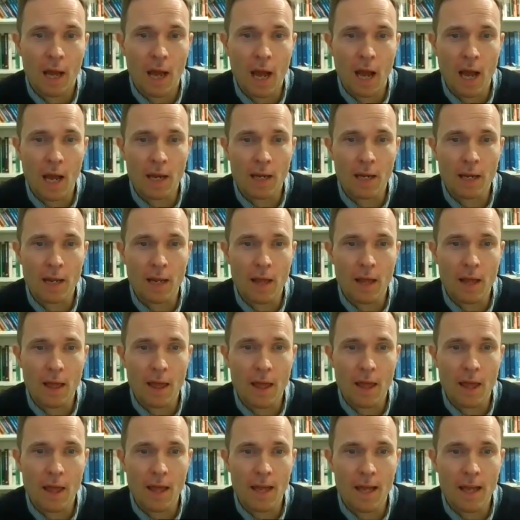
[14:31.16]
And
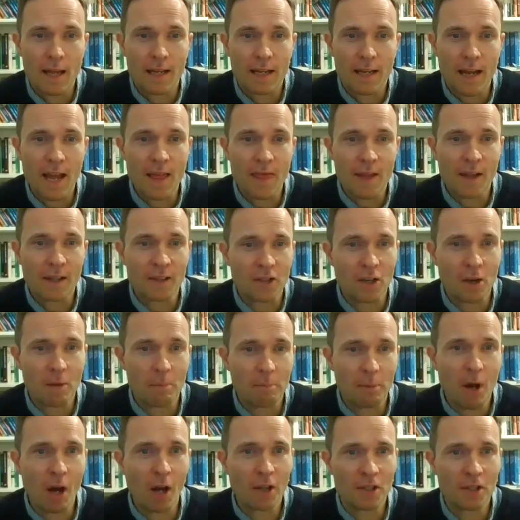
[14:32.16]
again, that's
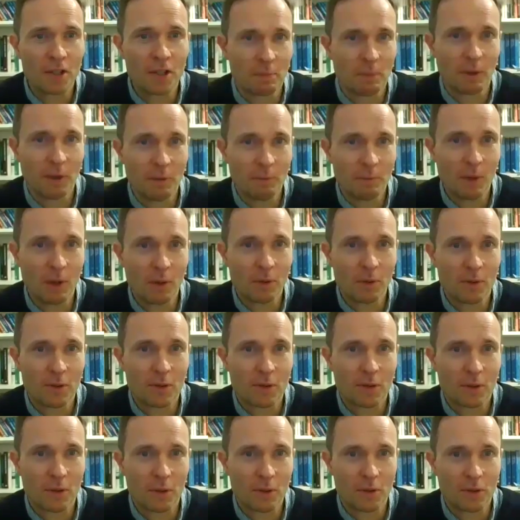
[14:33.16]
not possible in
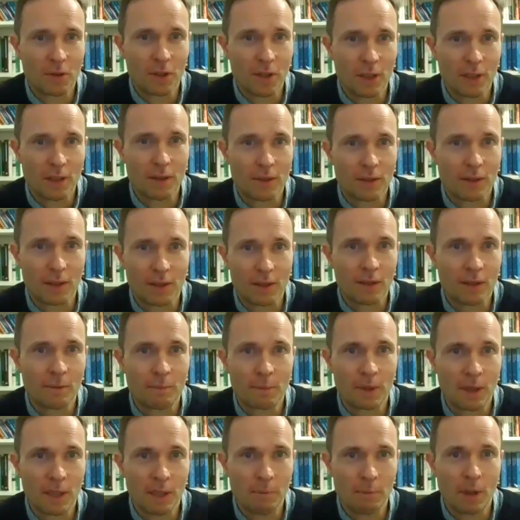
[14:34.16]
most countries. That's
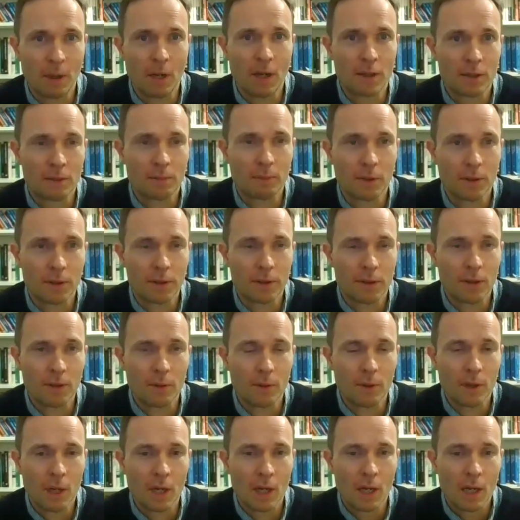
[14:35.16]
simply impossible.
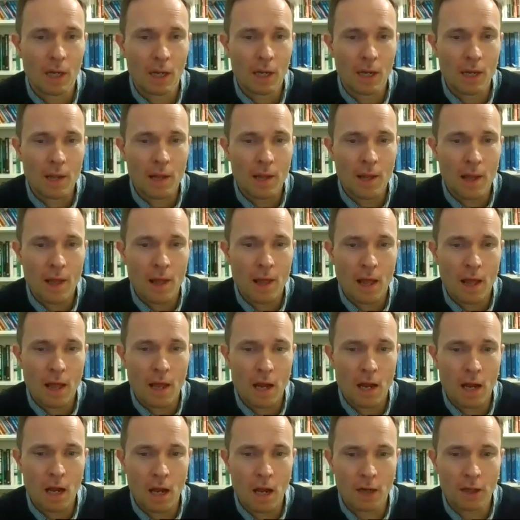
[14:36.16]
So
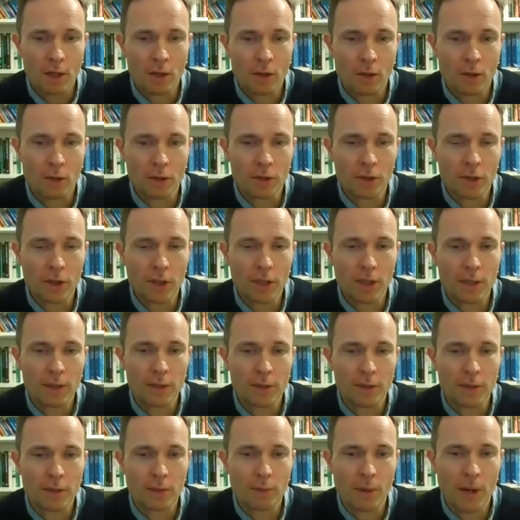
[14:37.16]
a lot of
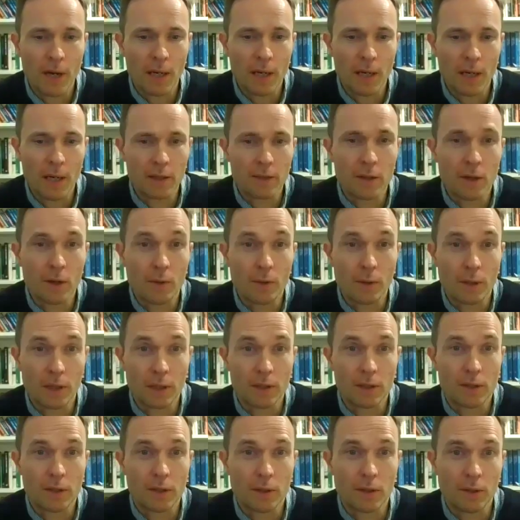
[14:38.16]
countries, the way the zoning
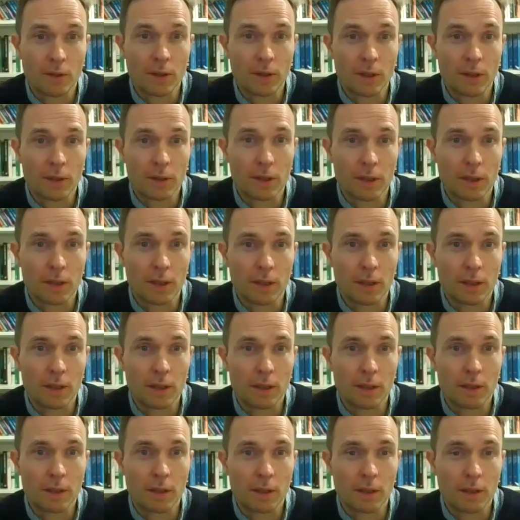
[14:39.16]
is done is that
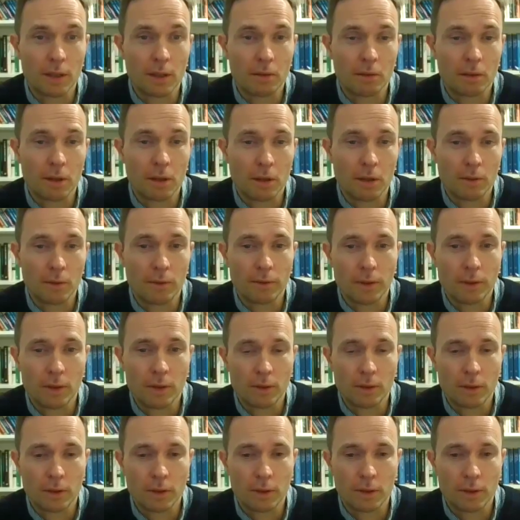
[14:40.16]
if you
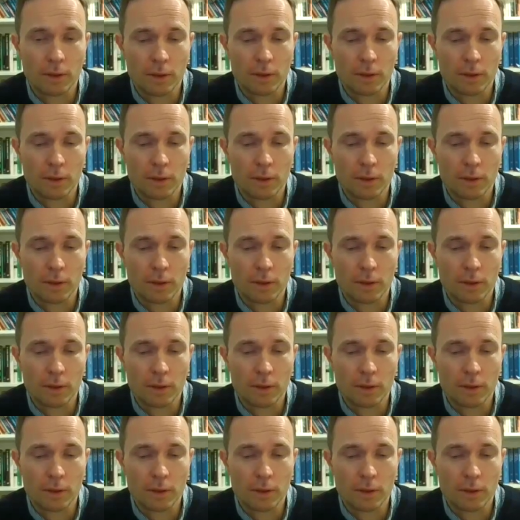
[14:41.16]
look at